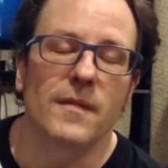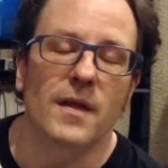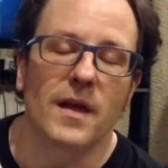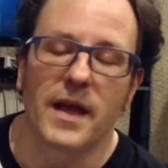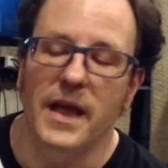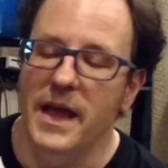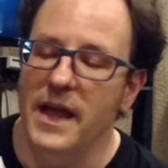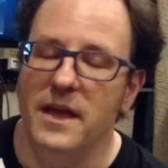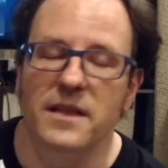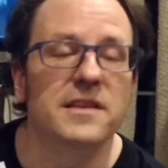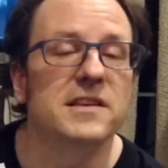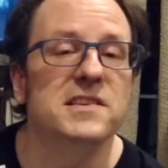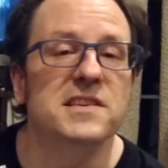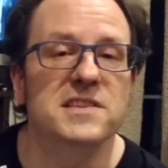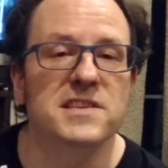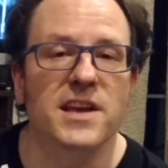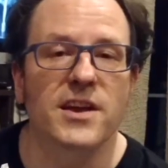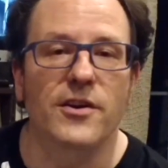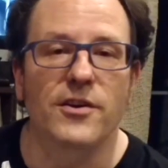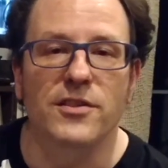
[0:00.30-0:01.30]
Hey, this
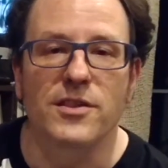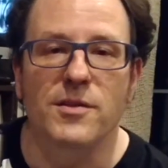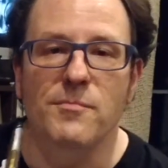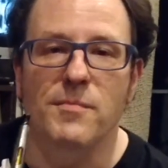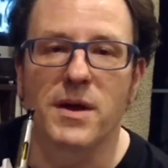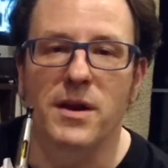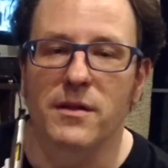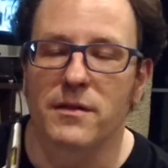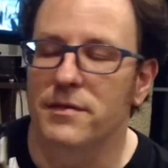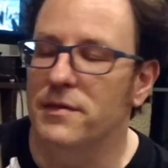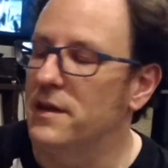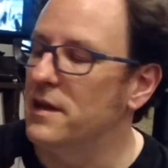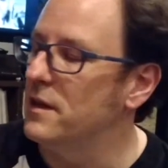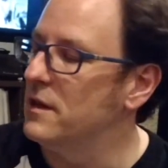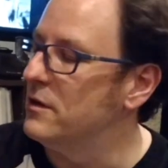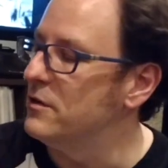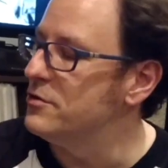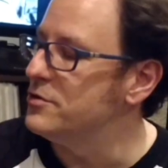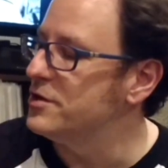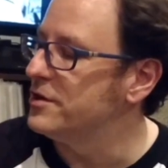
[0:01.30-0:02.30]
is Aaron, the Metal
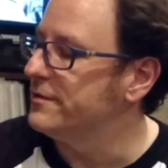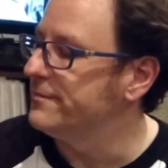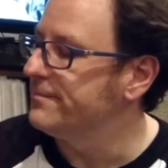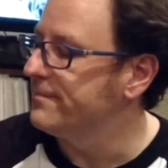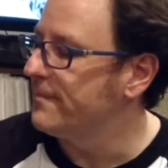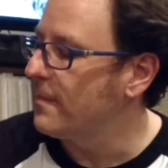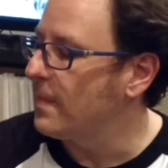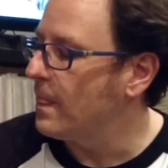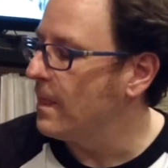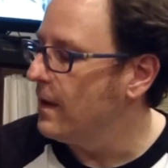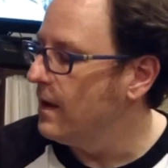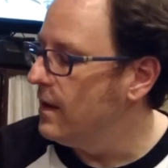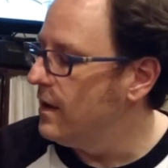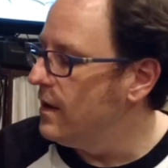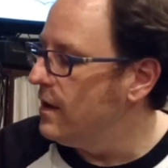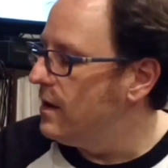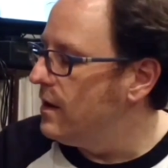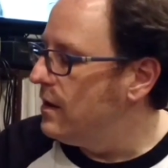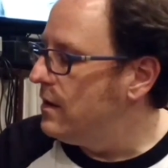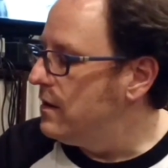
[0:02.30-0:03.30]
Theologian.
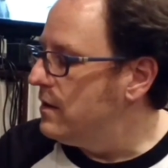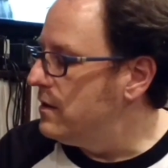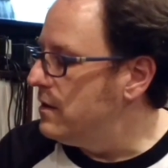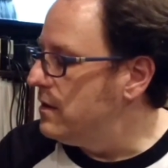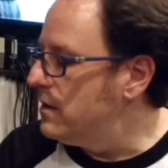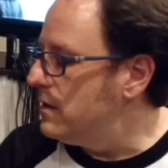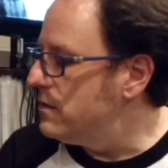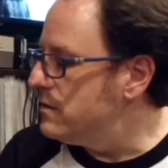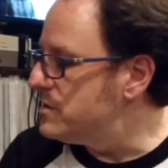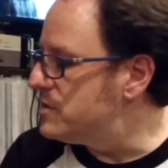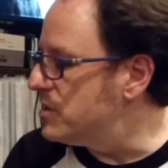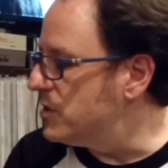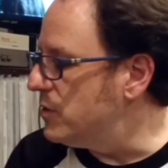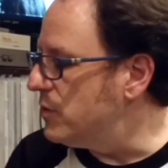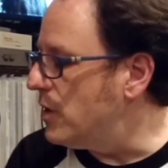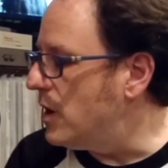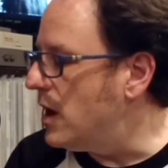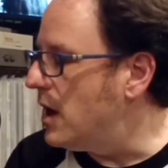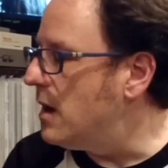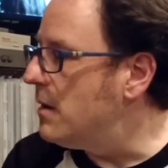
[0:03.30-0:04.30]

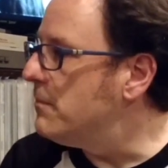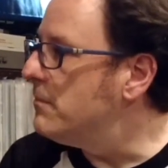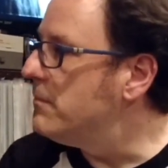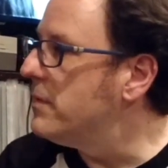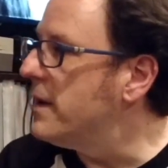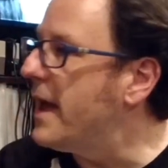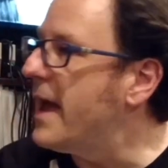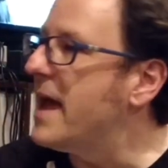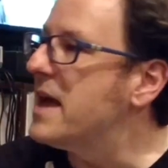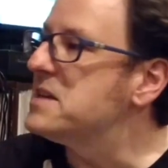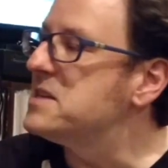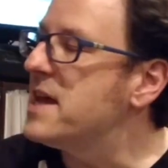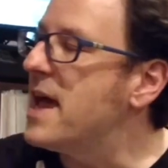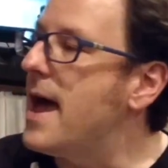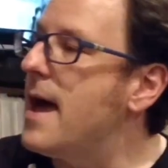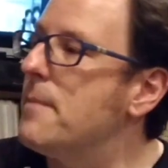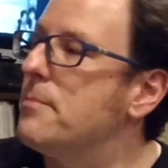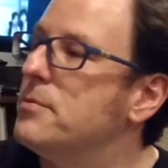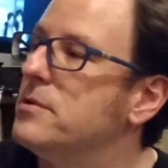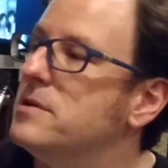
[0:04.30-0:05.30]
So, as
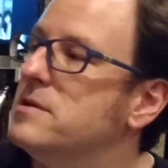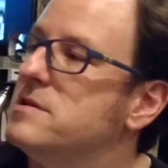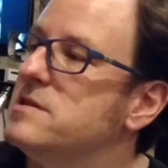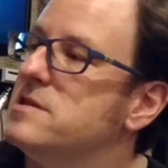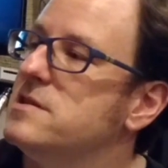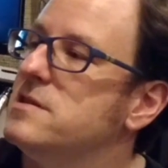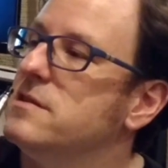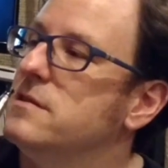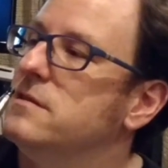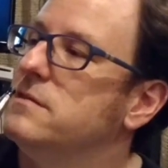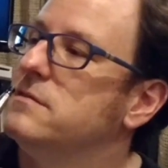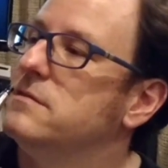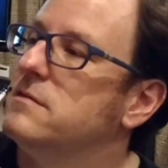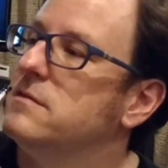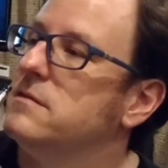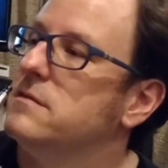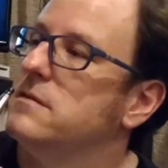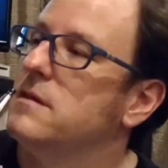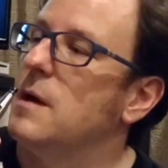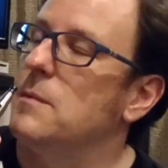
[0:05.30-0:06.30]
happens,
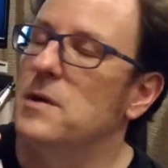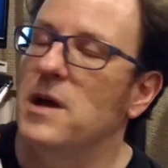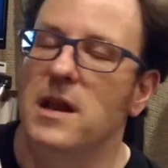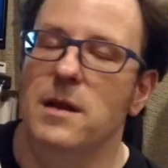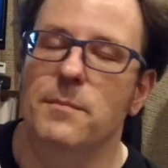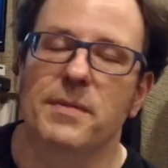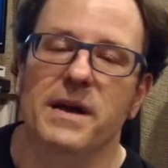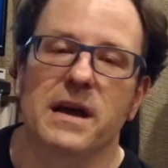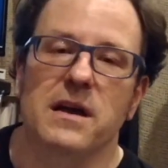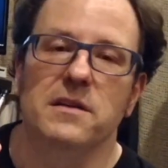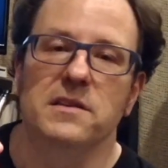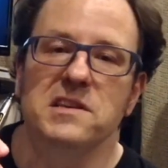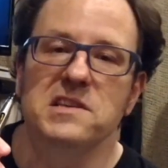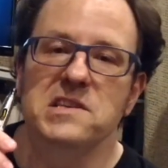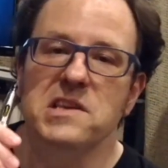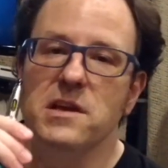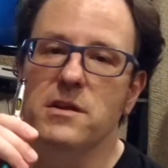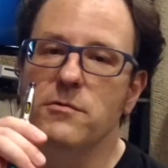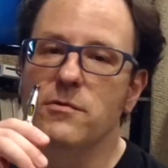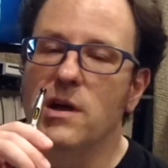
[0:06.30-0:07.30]
I'm kind of back on the
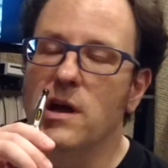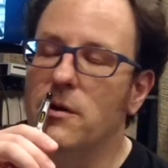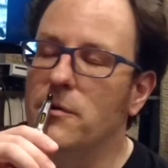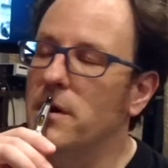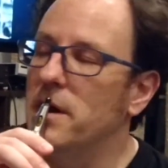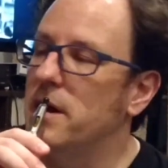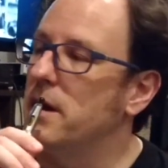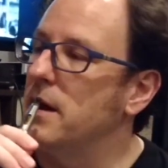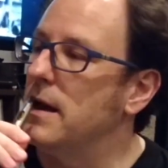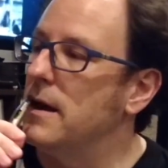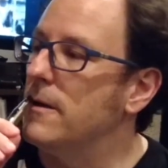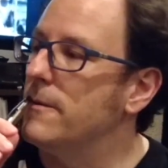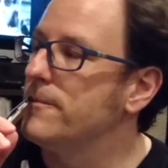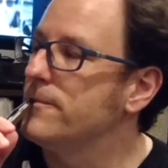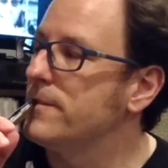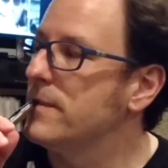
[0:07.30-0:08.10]
Sun Ra right now.